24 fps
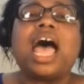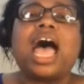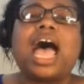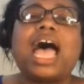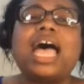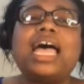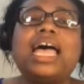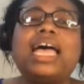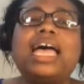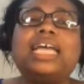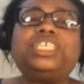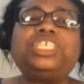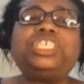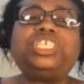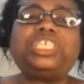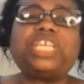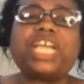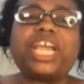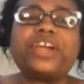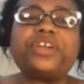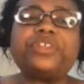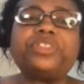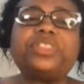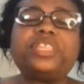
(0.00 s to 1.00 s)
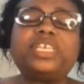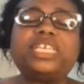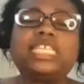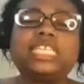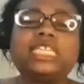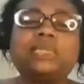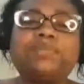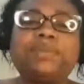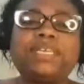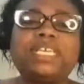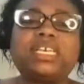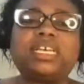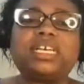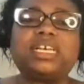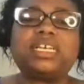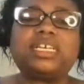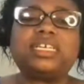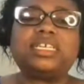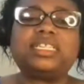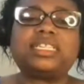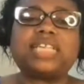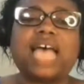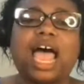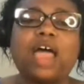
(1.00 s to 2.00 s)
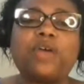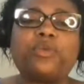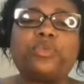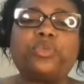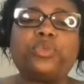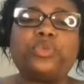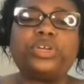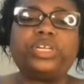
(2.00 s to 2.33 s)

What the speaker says: I shared this because I